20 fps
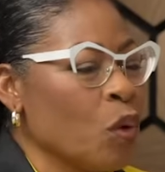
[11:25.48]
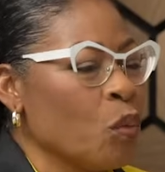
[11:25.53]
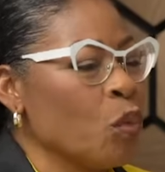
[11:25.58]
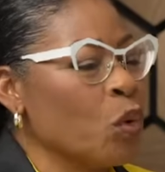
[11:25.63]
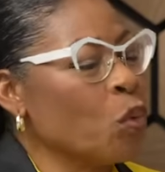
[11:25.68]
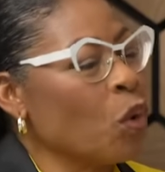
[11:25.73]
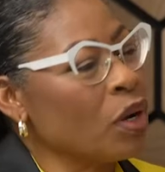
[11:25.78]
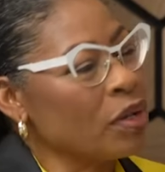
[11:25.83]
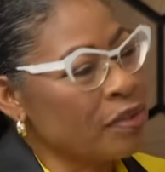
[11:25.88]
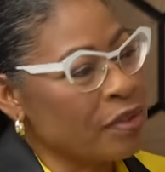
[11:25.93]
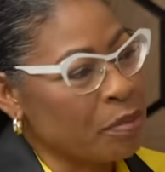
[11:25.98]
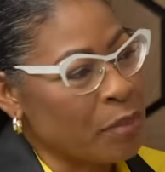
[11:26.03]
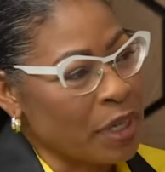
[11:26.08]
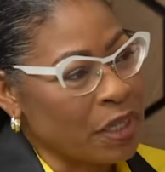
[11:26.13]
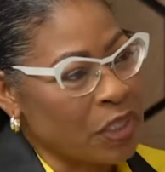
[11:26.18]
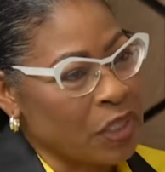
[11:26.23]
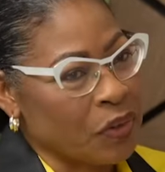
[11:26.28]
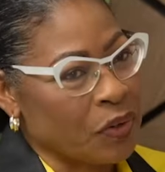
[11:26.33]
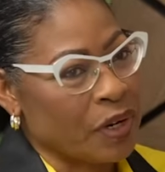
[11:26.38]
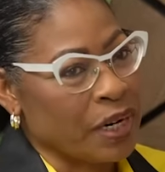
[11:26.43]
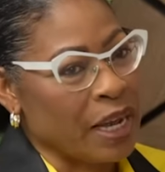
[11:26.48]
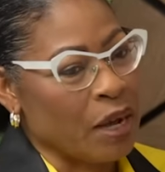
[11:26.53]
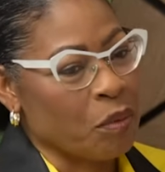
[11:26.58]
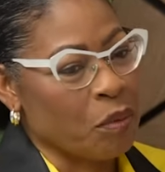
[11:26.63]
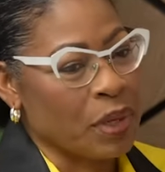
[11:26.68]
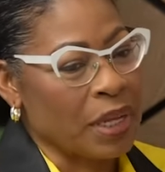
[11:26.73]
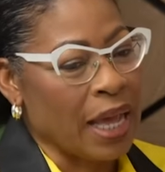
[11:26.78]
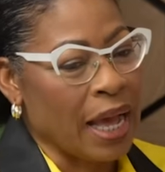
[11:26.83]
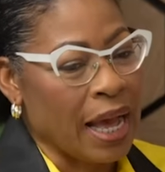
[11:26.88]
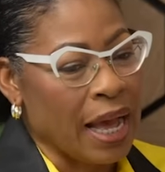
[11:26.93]
We want to make sure that
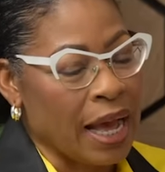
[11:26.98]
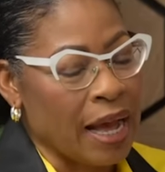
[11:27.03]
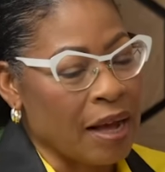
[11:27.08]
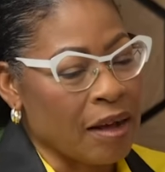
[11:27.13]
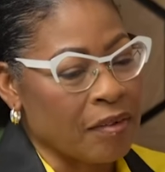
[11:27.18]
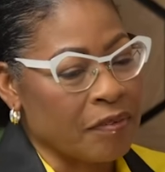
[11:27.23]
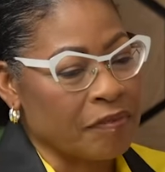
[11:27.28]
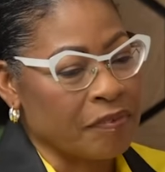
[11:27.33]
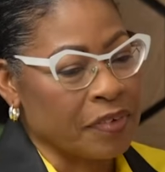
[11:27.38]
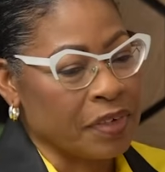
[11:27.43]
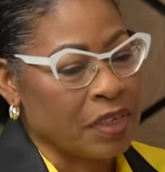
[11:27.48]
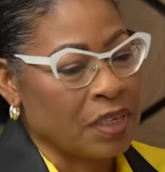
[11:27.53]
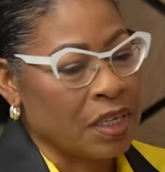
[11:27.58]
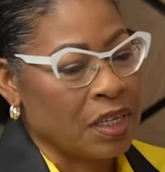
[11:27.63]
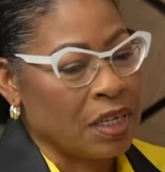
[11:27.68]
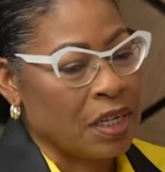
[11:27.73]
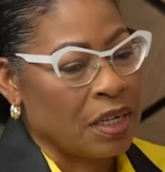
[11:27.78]
we have